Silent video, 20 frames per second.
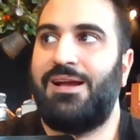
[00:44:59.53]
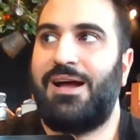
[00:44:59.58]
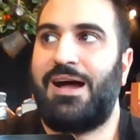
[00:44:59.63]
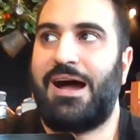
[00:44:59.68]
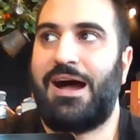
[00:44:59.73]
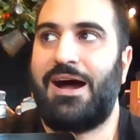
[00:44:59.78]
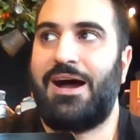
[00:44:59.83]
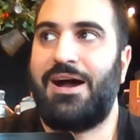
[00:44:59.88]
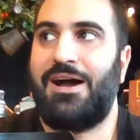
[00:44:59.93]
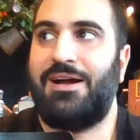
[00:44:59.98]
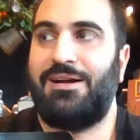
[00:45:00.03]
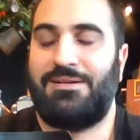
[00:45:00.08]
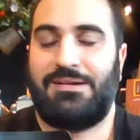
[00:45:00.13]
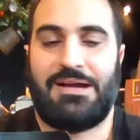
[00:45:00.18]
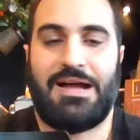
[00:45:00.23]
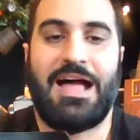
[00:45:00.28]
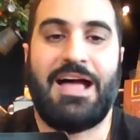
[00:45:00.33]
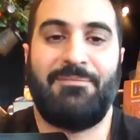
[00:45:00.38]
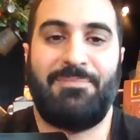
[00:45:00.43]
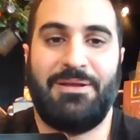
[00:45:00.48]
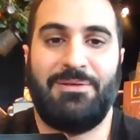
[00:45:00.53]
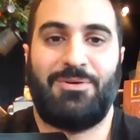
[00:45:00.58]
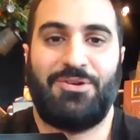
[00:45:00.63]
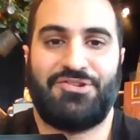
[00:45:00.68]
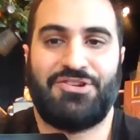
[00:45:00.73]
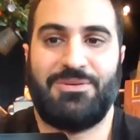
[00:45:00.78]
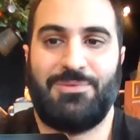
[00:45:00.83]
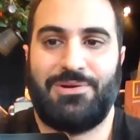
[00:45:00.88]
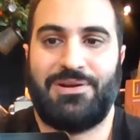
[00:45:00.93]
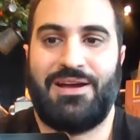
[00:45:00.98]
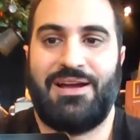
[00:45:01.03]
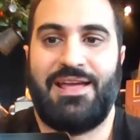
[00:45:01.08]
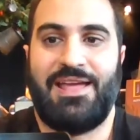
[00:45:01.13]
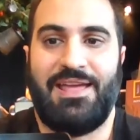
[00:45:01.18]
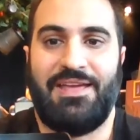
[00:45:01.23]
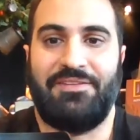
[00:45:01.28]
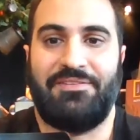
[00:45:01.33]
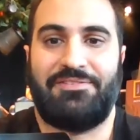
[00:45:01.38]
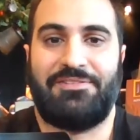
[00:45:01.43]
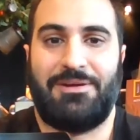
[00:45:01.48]
I have been watching what I
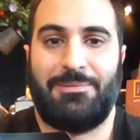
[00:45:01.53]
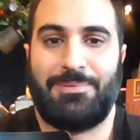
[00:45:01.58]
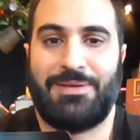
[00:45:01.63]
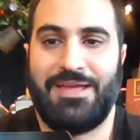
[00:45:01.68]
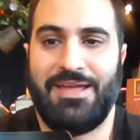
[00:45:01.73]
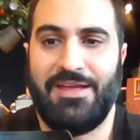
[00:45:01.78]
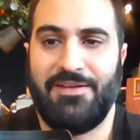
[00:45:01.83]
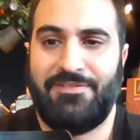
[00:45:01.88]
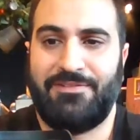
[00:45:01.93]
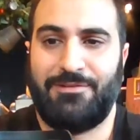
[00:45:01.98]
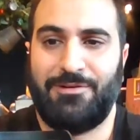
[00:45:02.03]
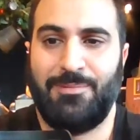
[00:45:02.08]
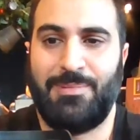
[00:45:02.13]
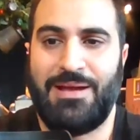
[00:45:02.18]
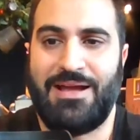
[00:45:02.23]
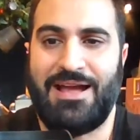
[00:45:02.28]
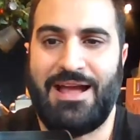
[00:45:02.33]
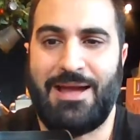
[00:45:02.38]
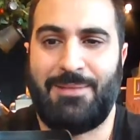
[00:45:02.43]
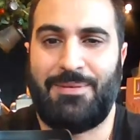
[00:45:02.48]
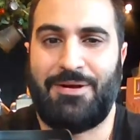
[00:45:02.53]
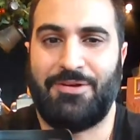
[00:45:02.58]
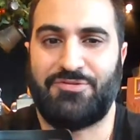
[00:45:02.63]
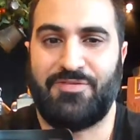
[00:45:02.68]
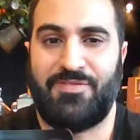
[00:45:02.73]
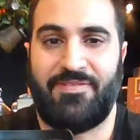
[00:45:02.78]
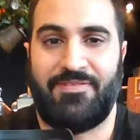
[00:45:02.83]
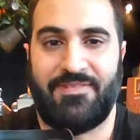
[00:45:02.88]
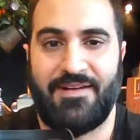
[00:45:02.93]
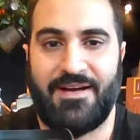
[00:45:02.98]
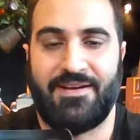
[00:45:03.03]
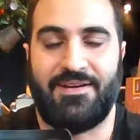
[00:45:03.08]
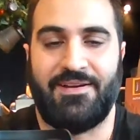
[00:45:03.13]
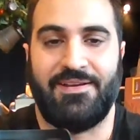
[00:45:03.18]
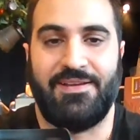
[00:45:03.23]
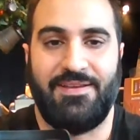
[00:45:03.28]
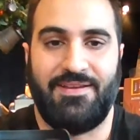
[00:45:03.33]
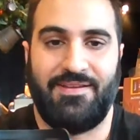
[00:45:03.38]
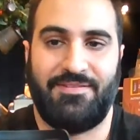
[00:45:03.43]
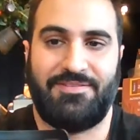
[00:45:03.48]
eat, so I'm careful about how much fat
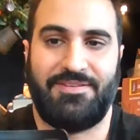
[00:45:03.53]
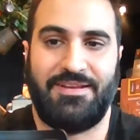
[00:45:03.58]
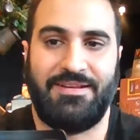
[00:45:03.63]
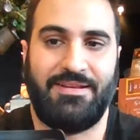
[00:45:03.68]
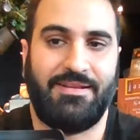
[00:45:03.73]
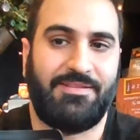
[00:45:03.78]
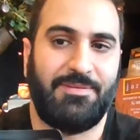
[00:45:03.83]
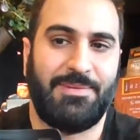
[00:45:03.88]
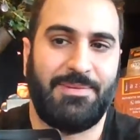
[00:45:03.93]
I eat. So you need to